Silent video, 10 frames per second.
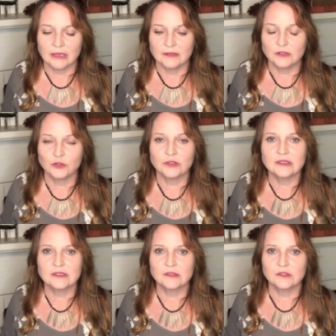place.
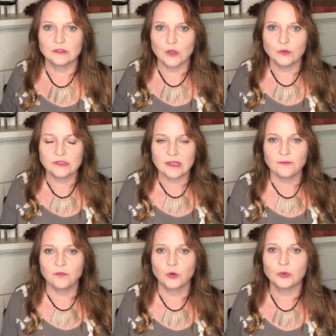It's slow
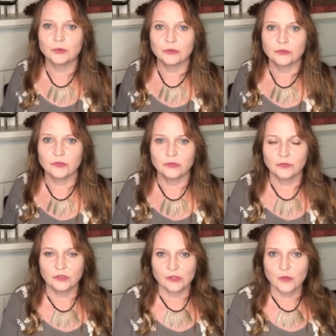step forwards.
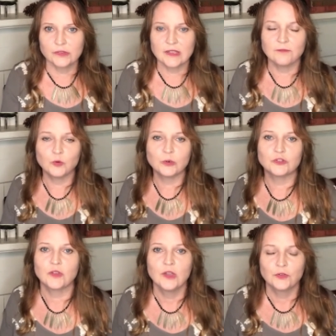Slow step
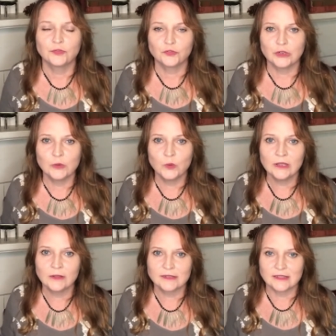forwards. Free
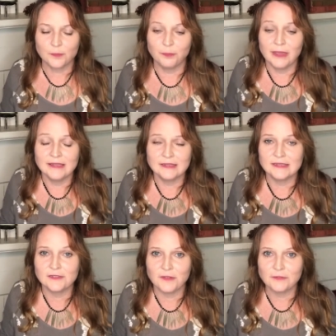will is at the
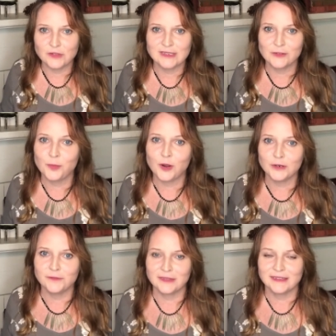basis of every single part
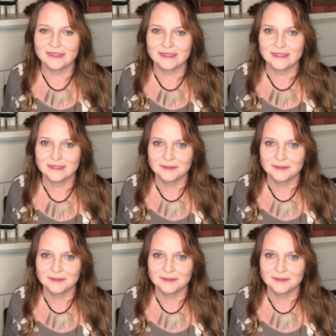of this.